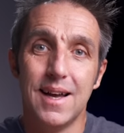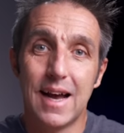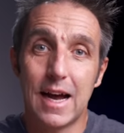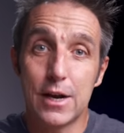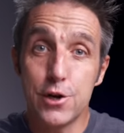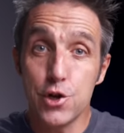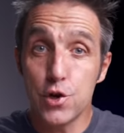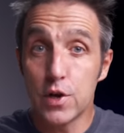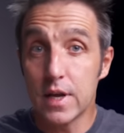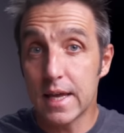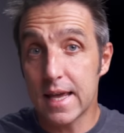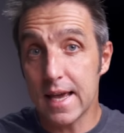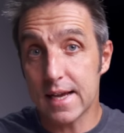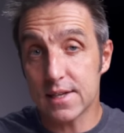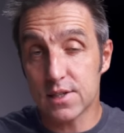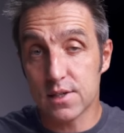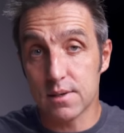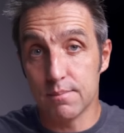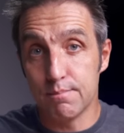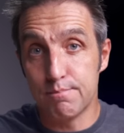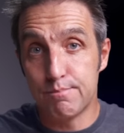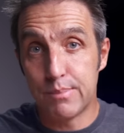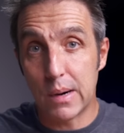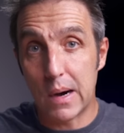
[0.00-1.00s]
and you can get
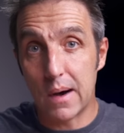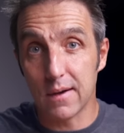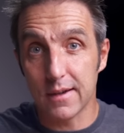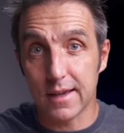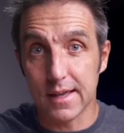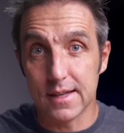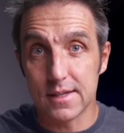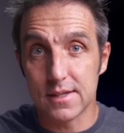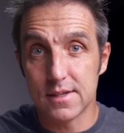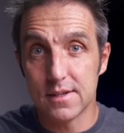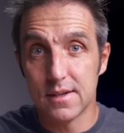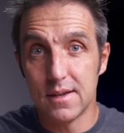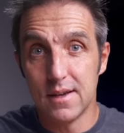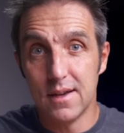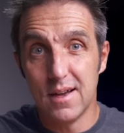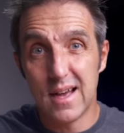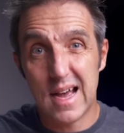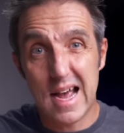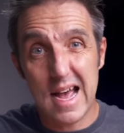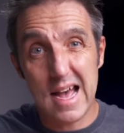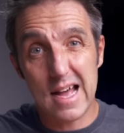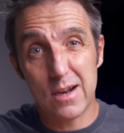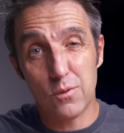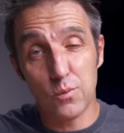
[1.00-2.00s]
some bargains.
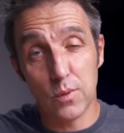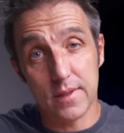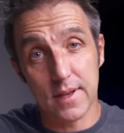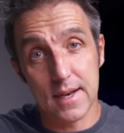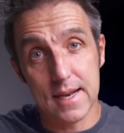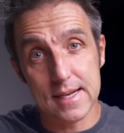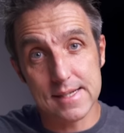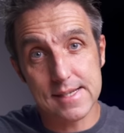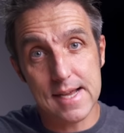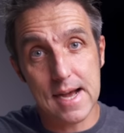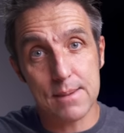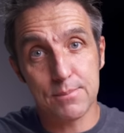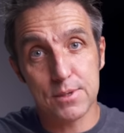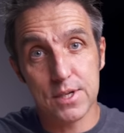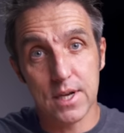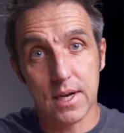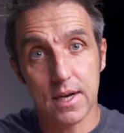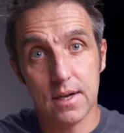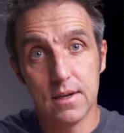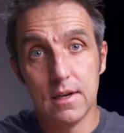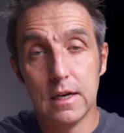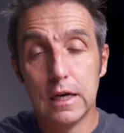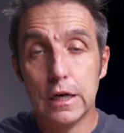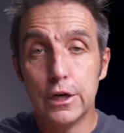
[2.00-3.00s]
And with an
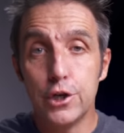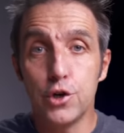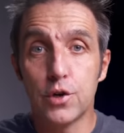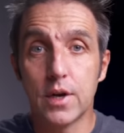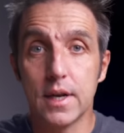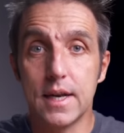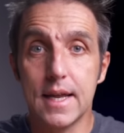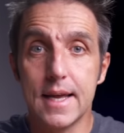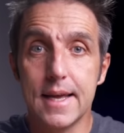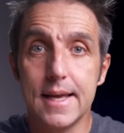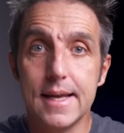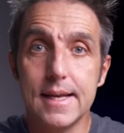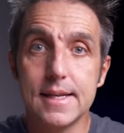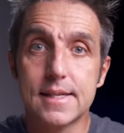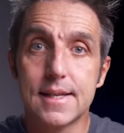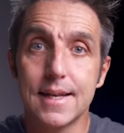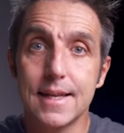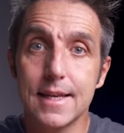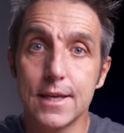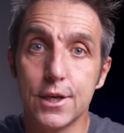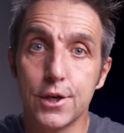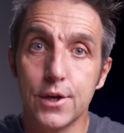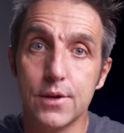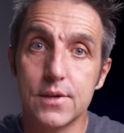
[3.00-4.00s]
adapter, you could
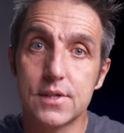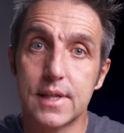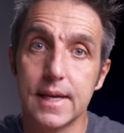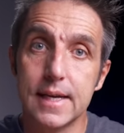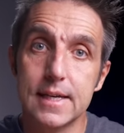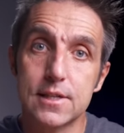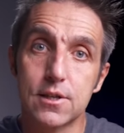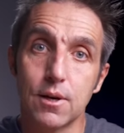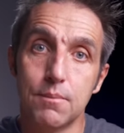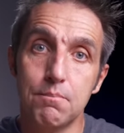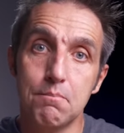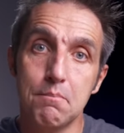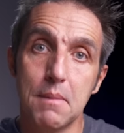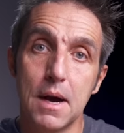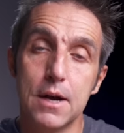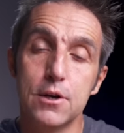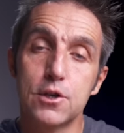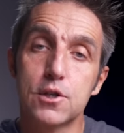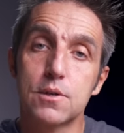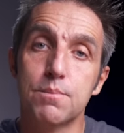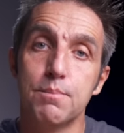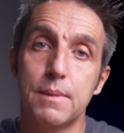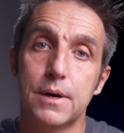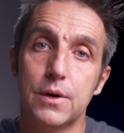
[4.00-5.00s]
easily use these on
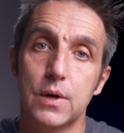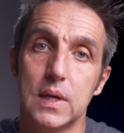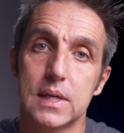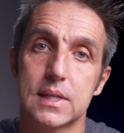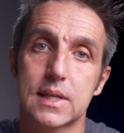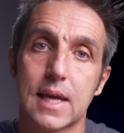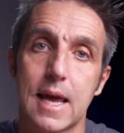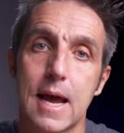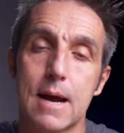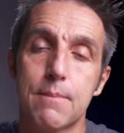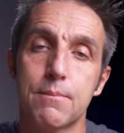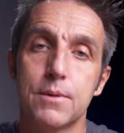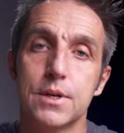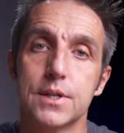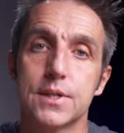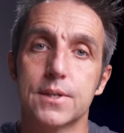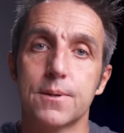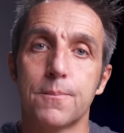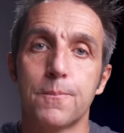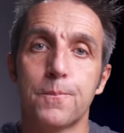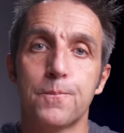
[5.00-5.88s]
most mirrorless cameras.